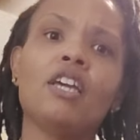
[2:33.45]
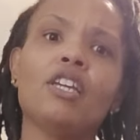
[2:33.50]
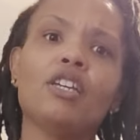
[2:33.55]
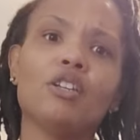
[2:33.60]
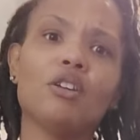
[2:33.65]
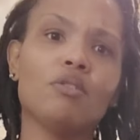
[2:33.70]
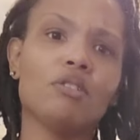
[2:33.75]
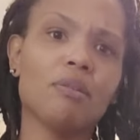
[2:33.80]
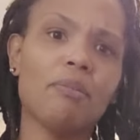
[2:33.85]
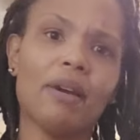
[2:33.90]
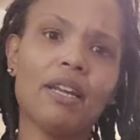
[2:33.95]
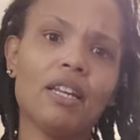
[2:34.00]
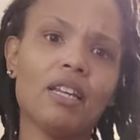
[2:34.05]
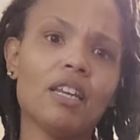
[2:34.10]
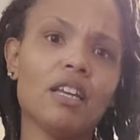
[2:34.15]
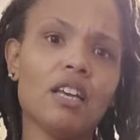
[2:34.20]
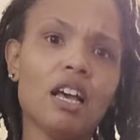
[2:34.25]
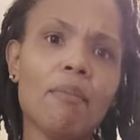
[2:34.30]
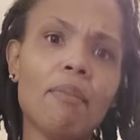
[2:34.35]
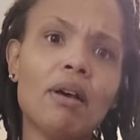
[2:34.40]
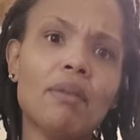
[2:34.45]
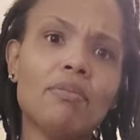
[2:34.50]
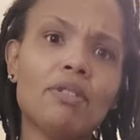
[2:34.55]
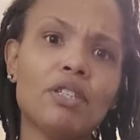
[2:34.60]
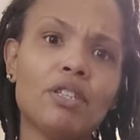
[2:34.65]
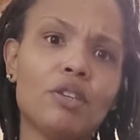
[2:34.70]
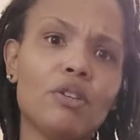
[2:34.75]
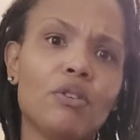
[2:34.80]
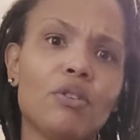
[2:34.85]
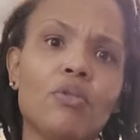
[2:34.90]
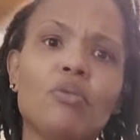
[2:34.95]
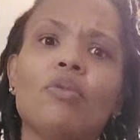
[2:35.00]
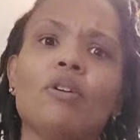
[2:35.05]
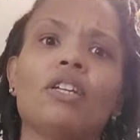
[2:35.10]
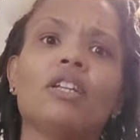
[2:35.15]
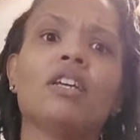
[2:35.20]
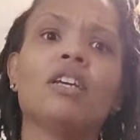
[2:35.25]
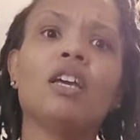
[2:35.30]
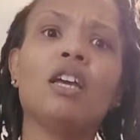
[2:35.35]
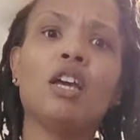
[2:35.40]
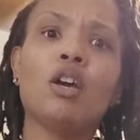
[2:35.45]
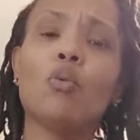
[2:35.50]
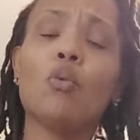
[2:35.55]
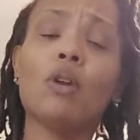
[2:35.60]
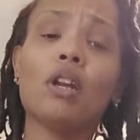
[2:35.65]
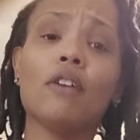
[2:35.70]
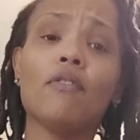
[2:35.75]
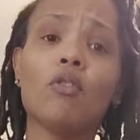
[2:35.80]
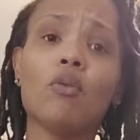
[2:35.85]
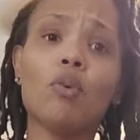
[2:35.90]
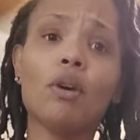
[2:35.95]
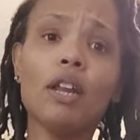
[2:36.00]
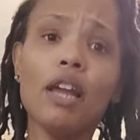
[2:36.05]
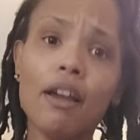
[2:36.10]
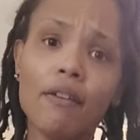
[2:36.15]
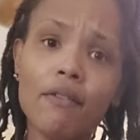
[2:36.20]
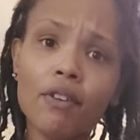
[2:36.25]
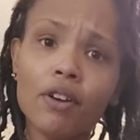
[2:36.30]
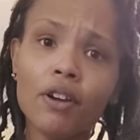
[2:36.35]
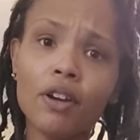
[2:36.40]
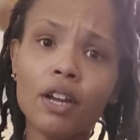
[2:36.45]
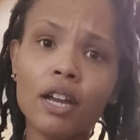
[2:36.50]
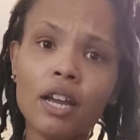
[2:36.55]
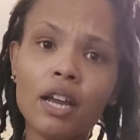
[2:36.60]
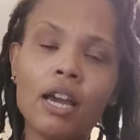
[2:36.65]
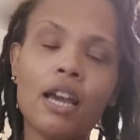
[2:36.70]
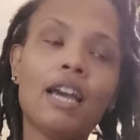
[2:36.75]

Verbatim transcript: you know, somebody could come up to you and whatever, whatever.